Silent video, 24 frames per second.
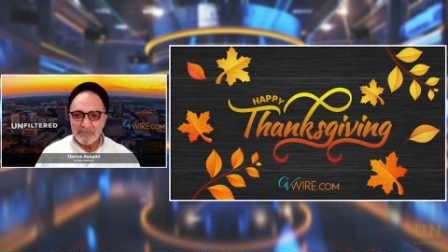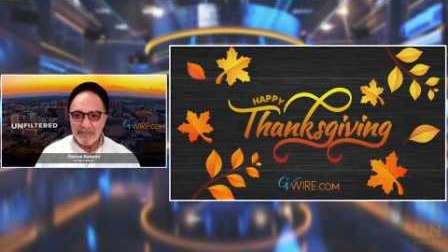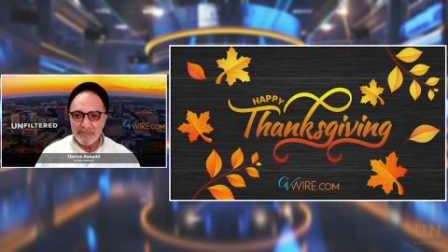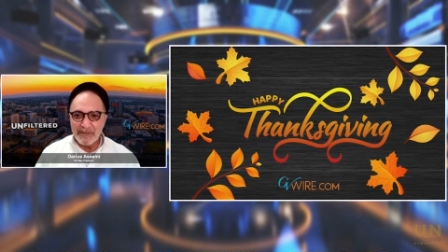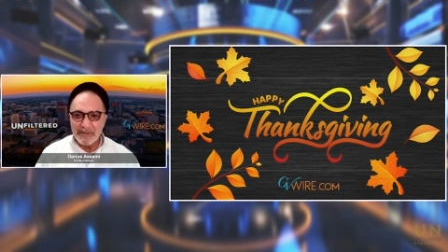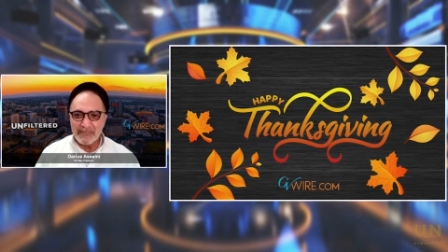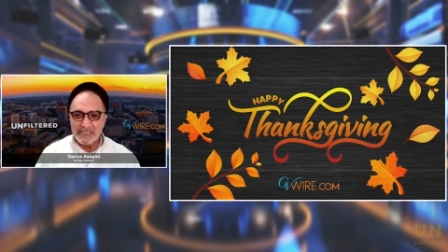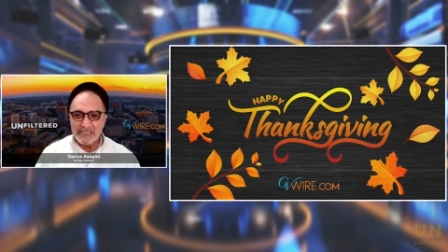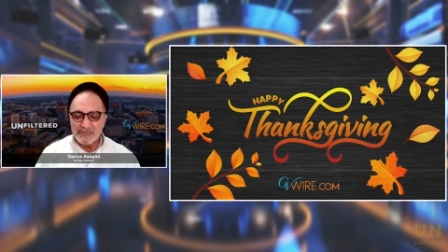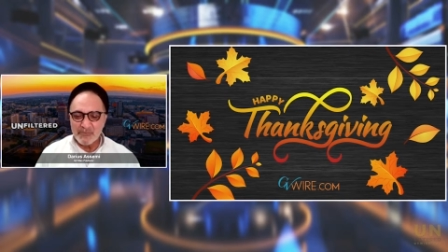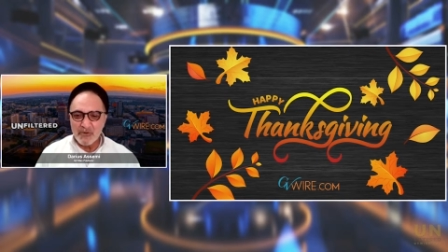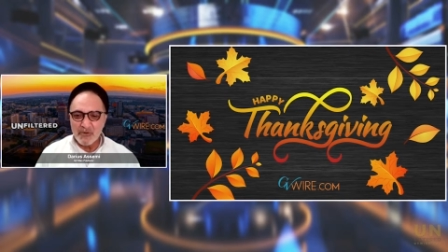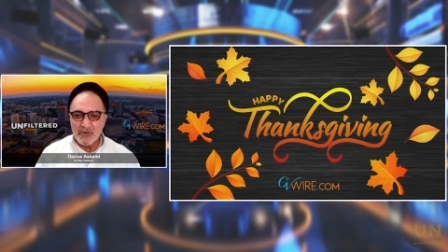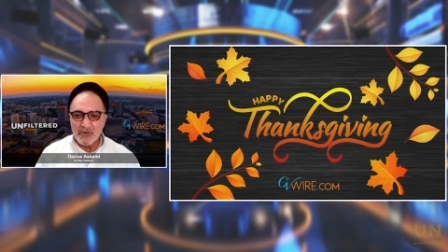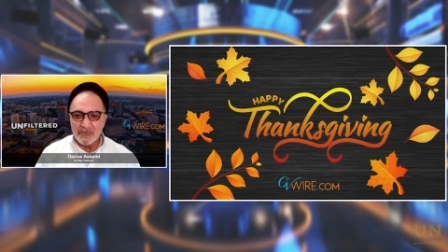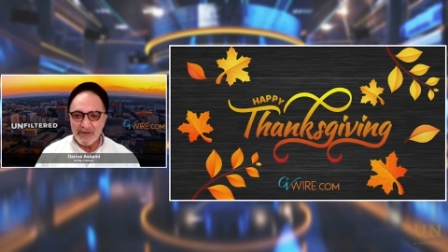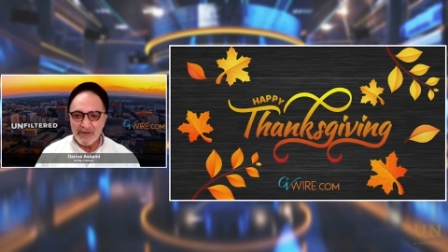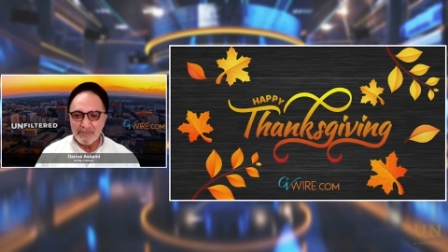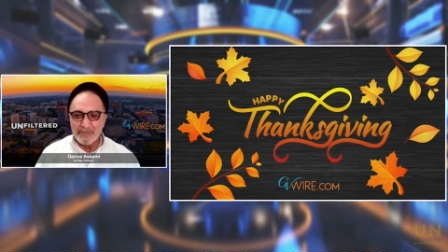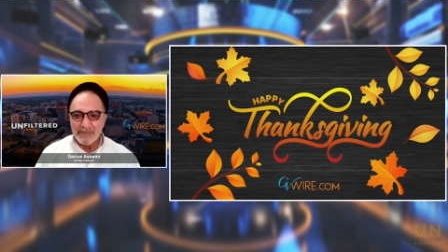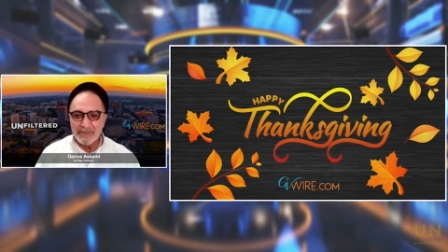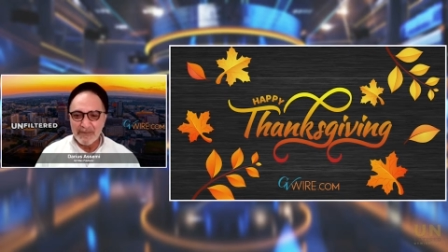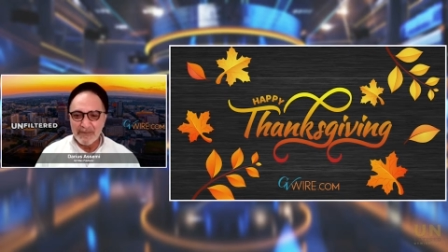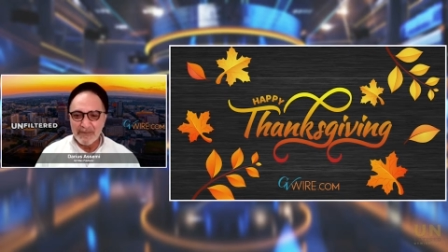make this
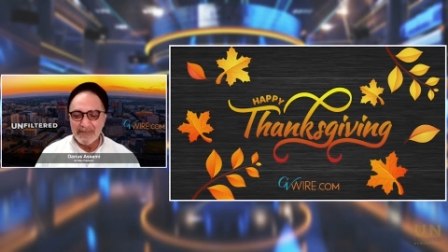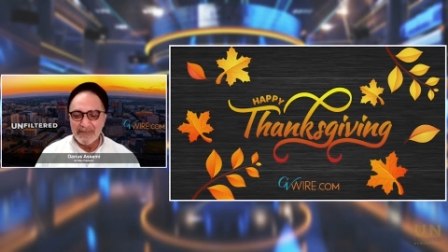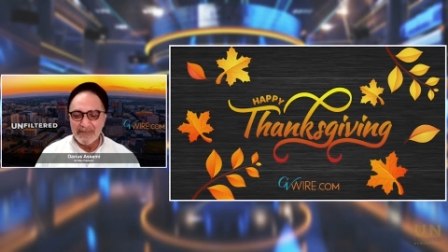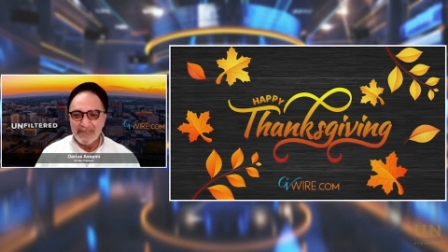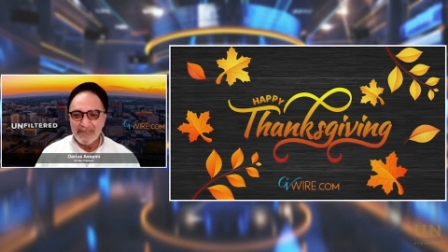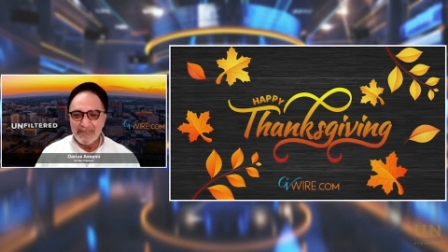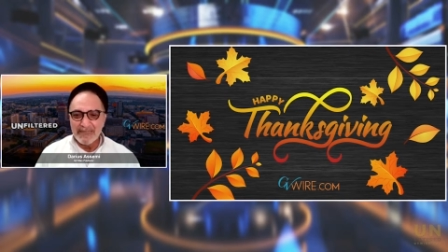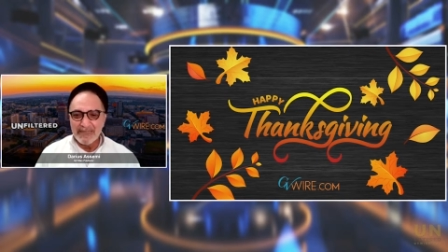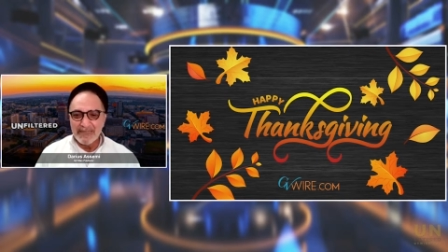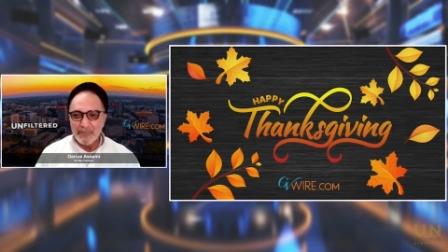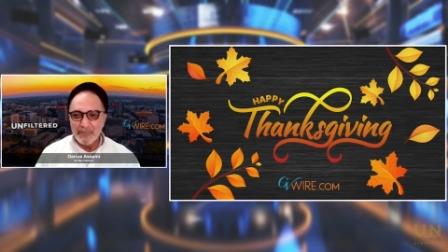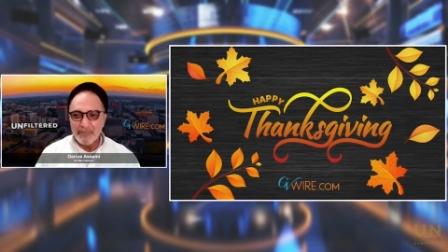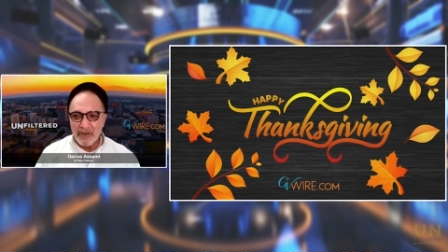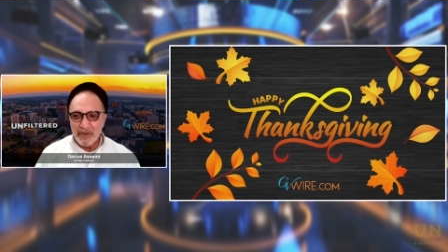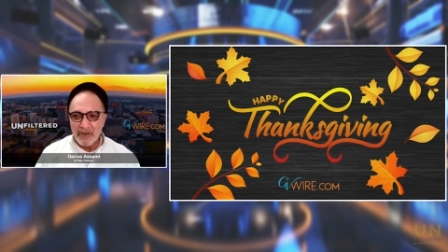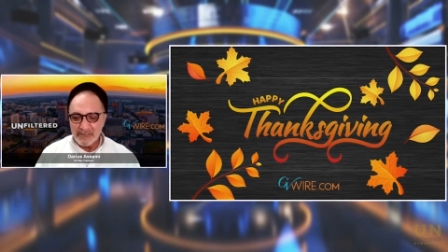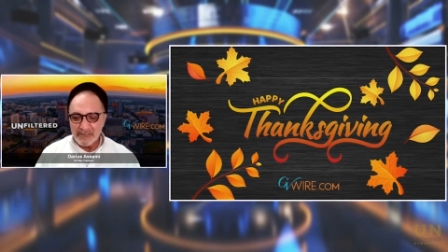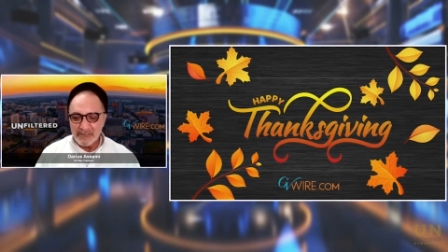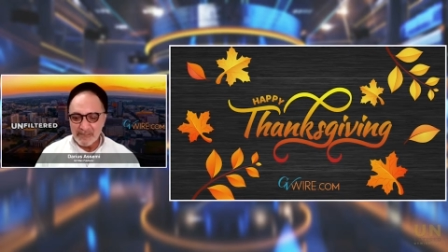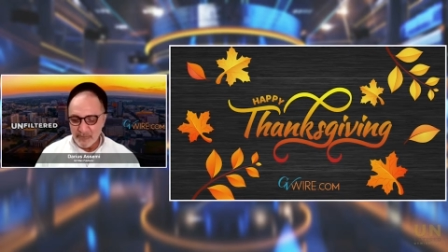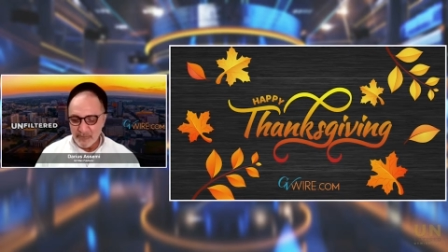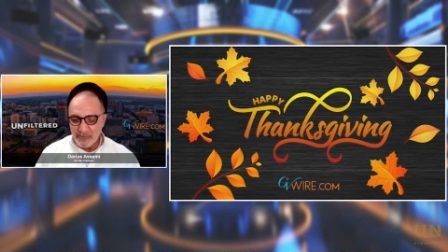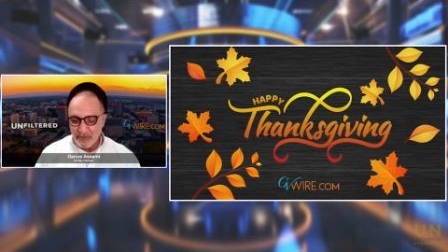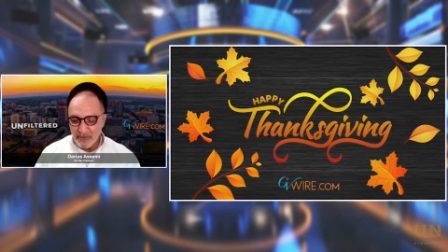program uh,
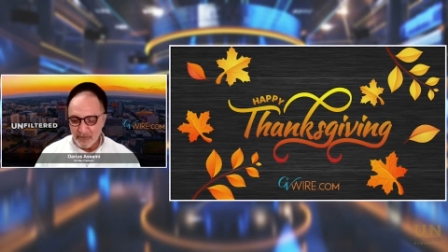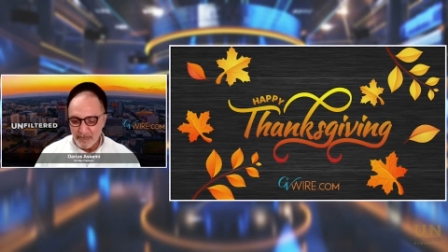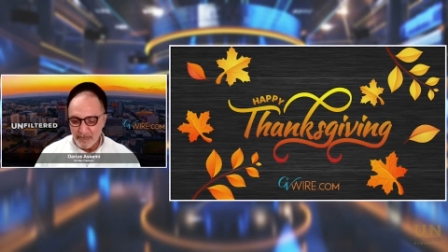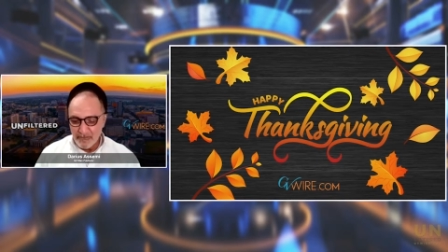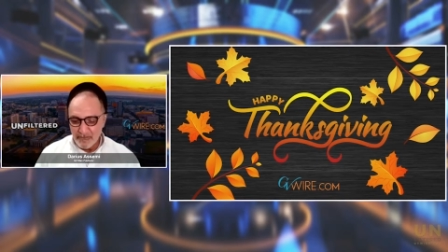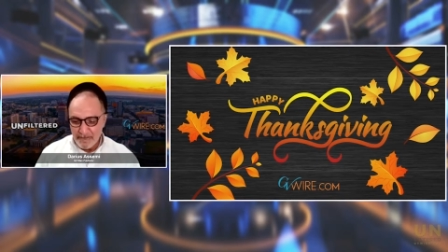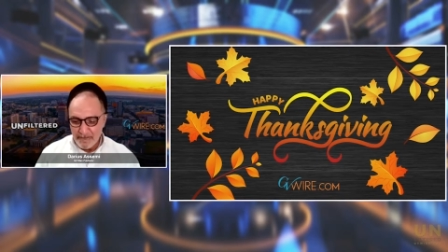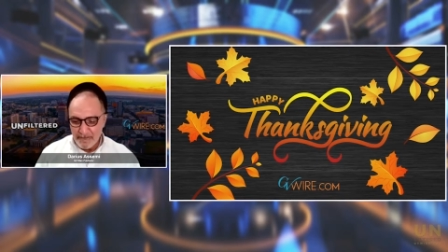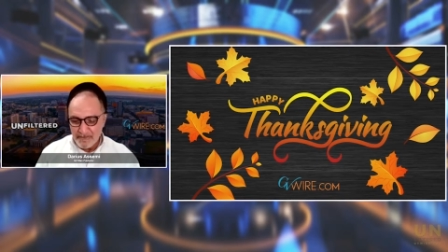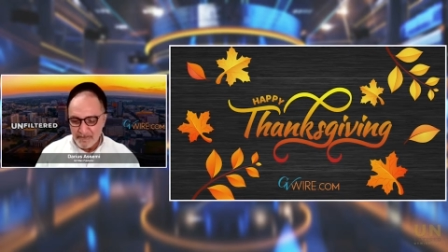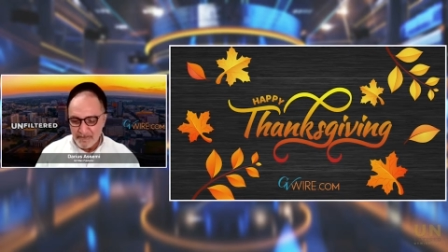possible.